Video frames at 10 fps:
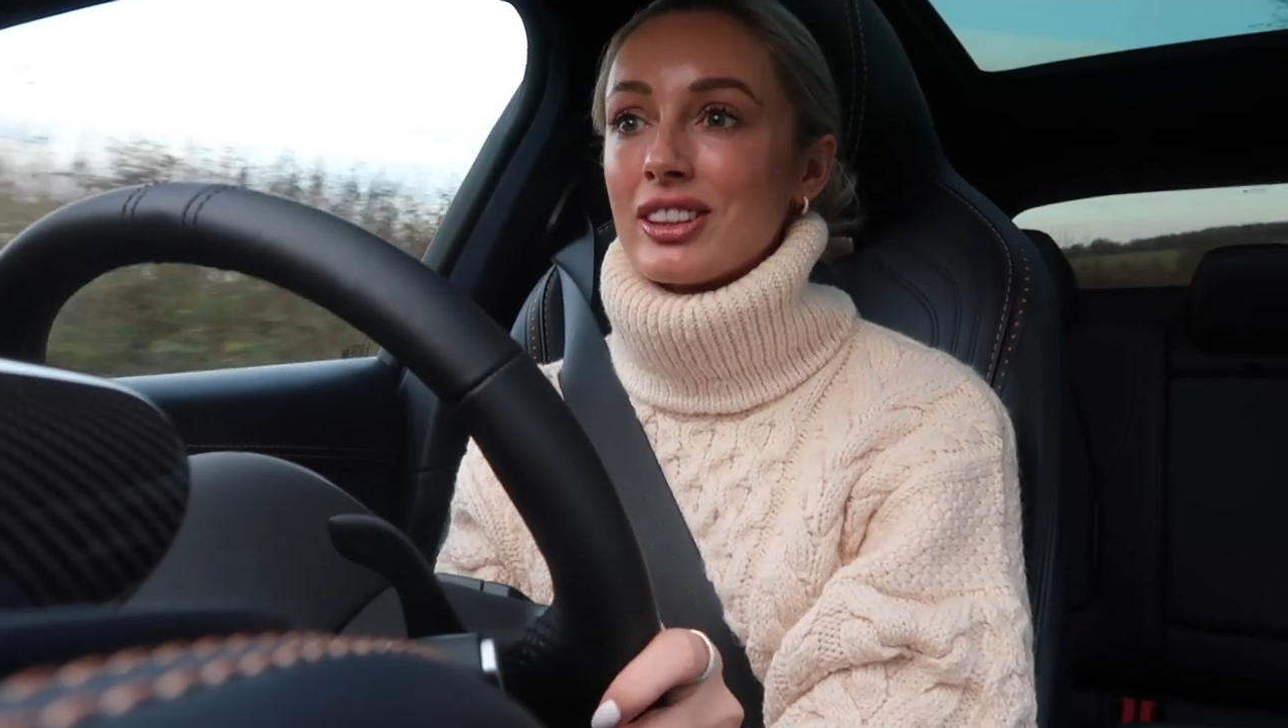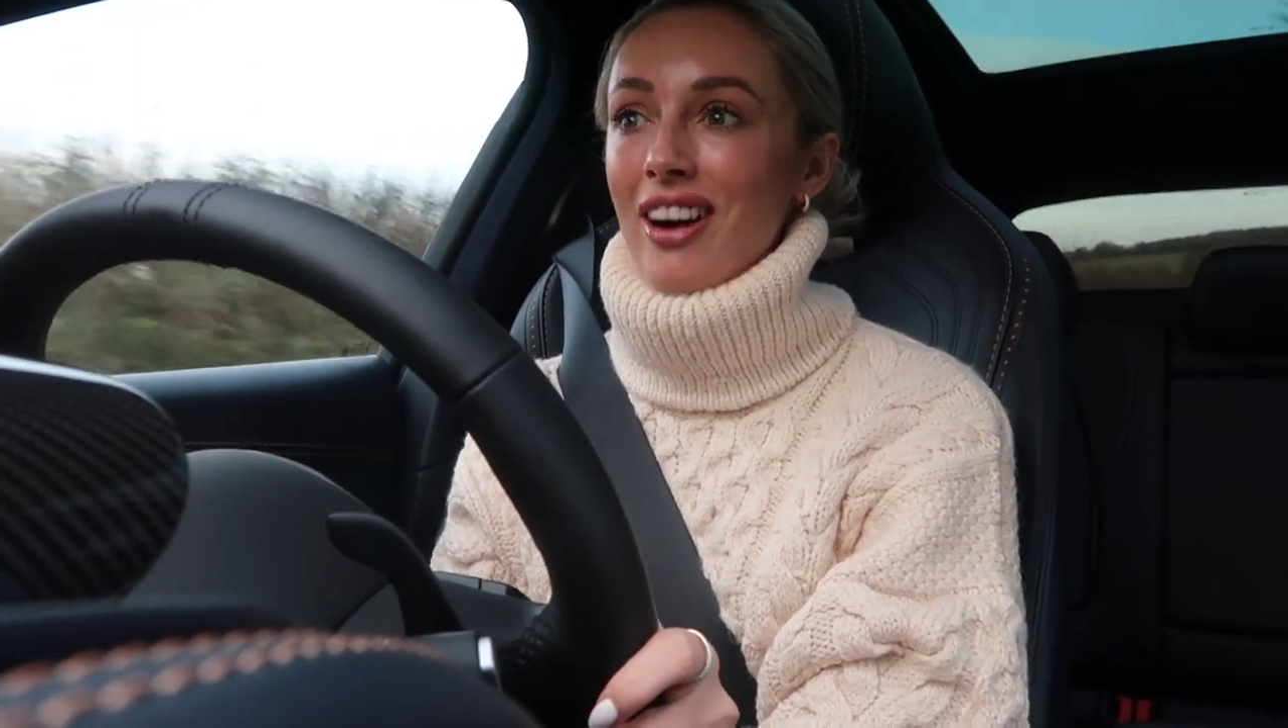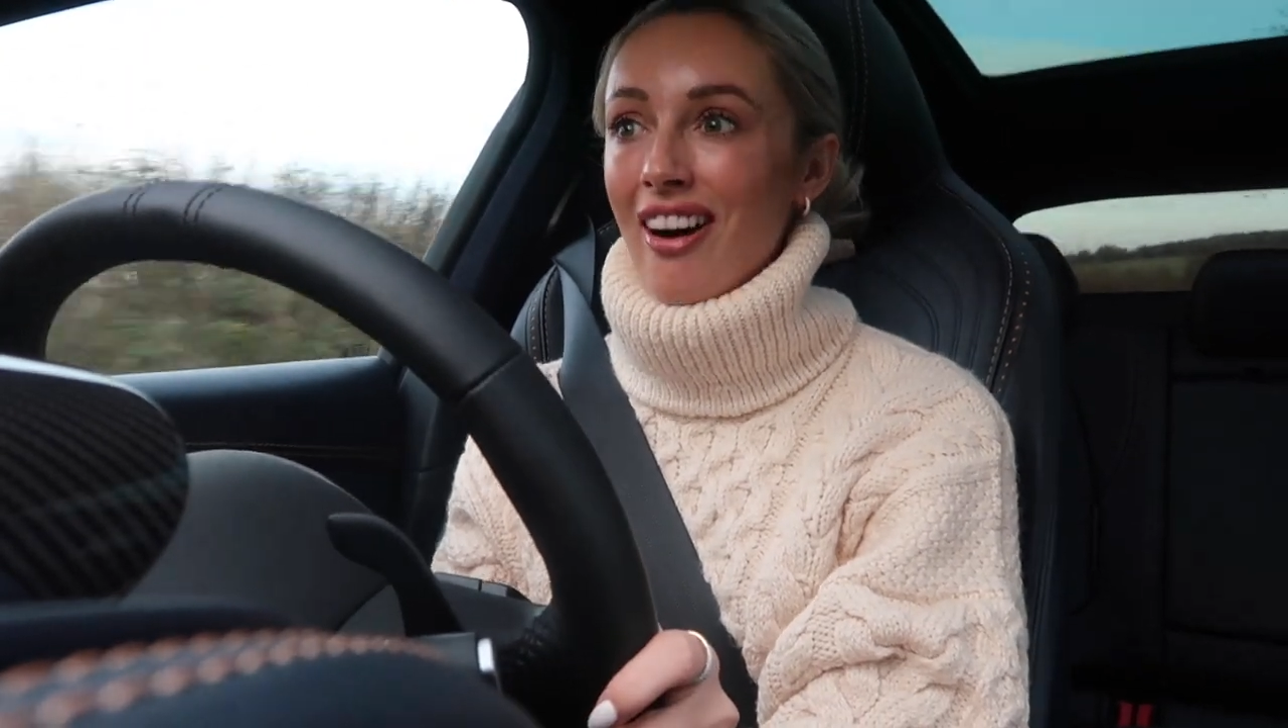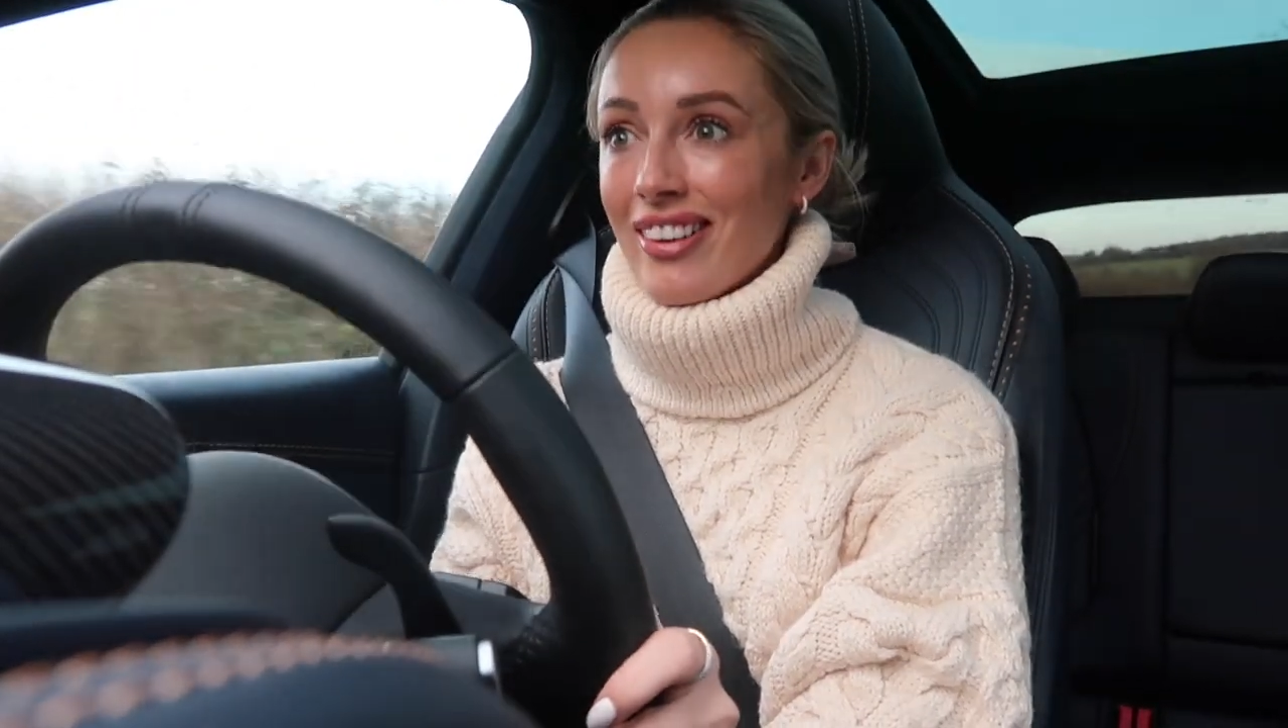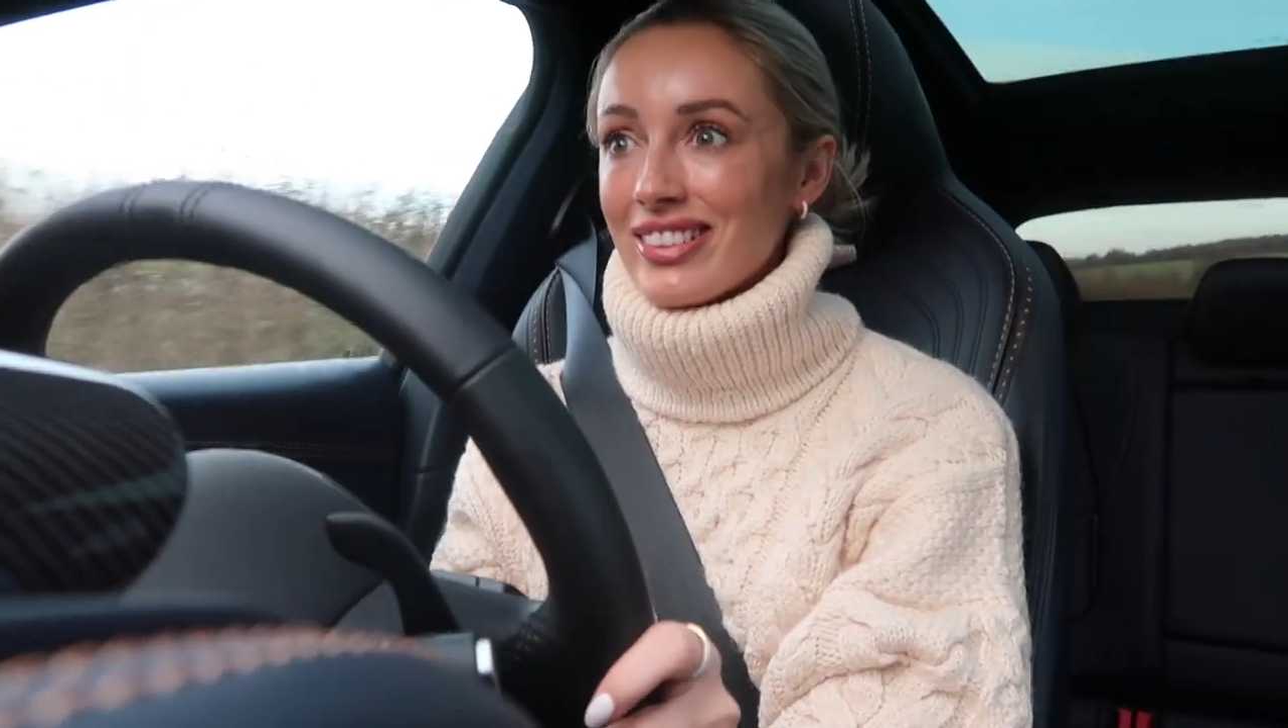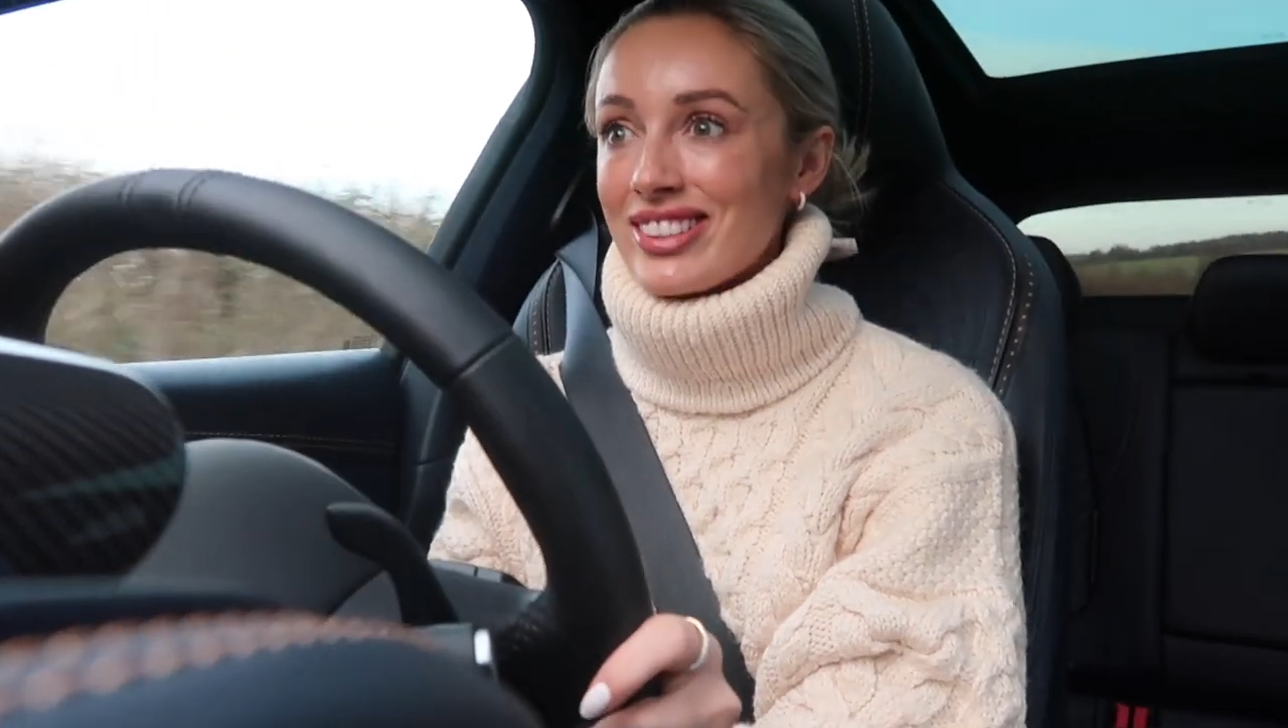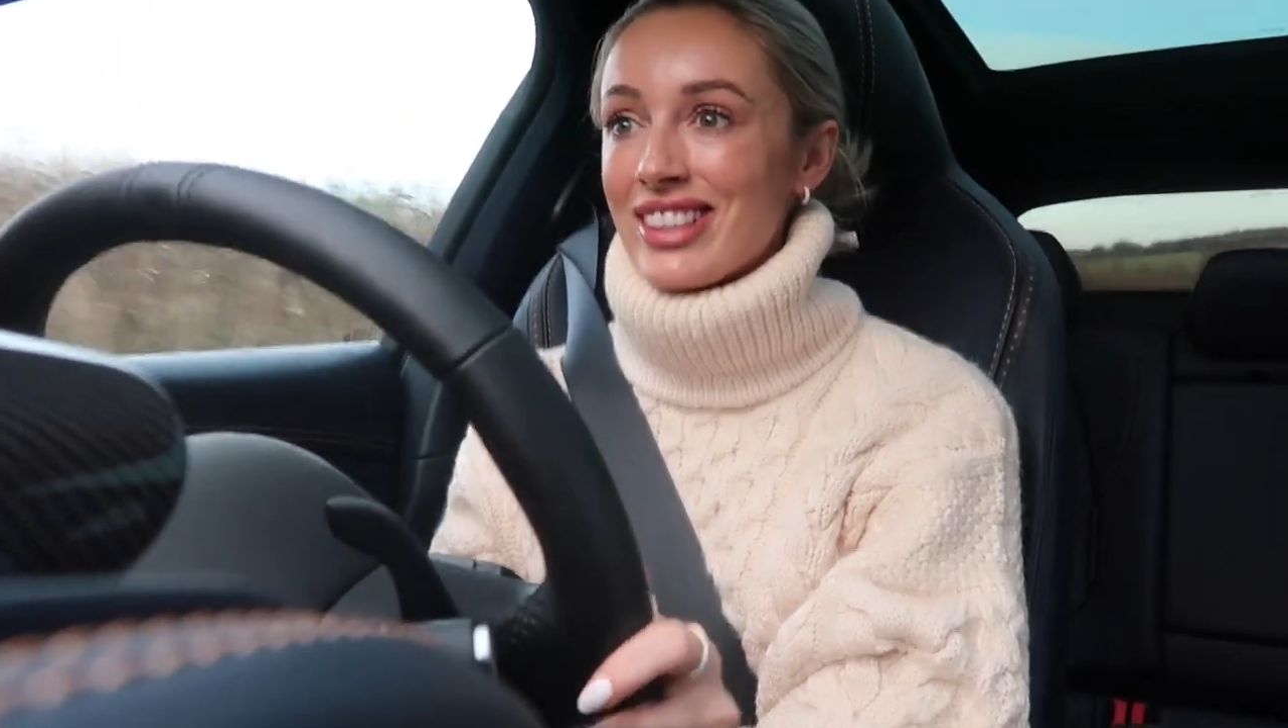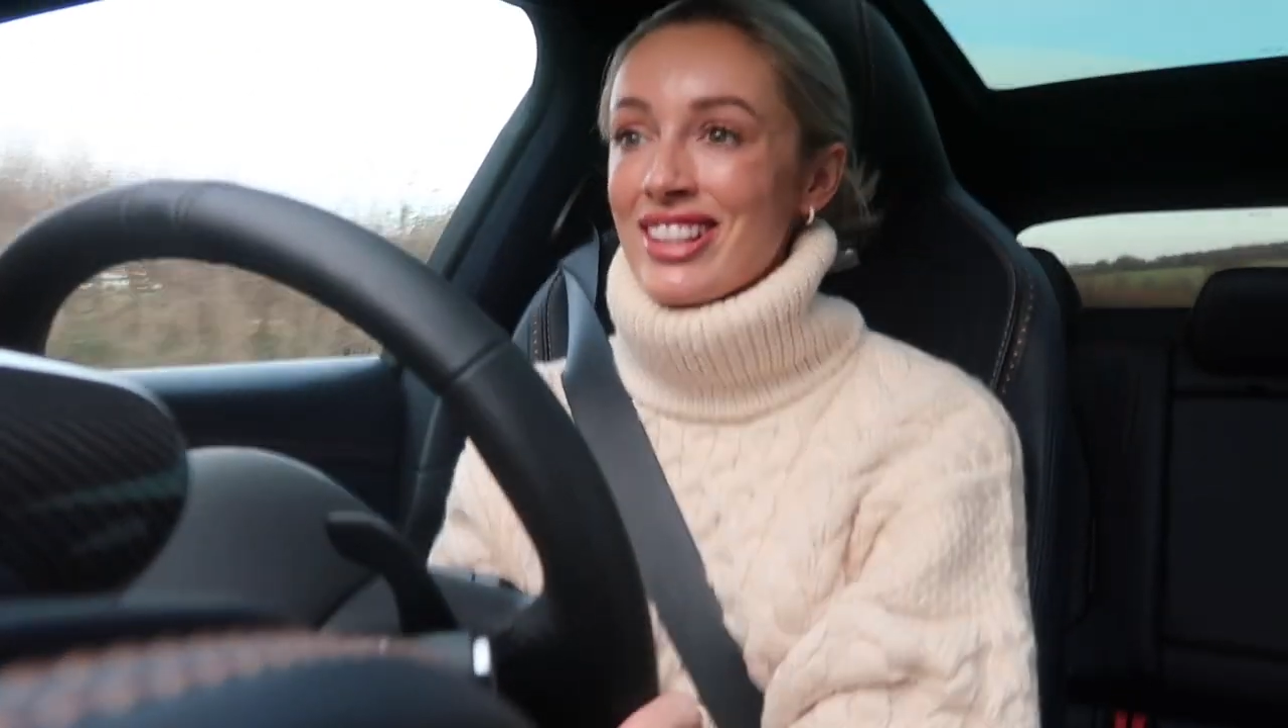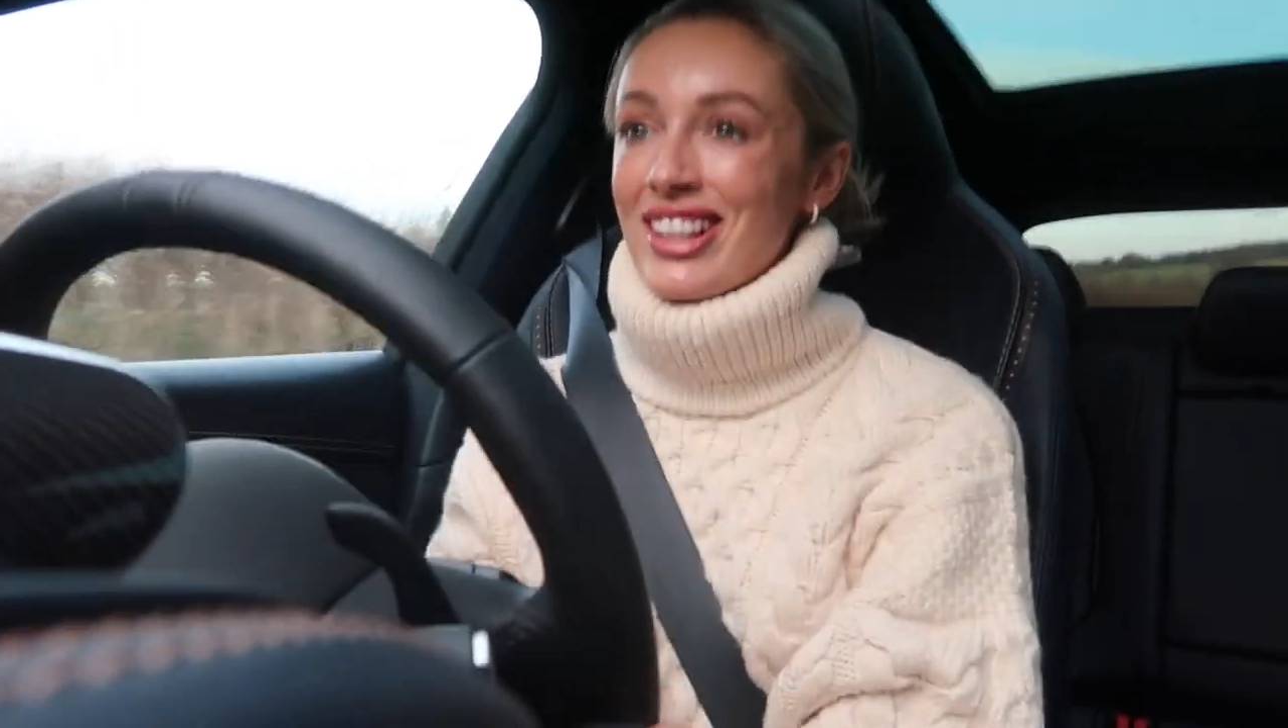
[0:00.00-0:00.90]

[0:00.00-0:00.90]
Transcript: cars.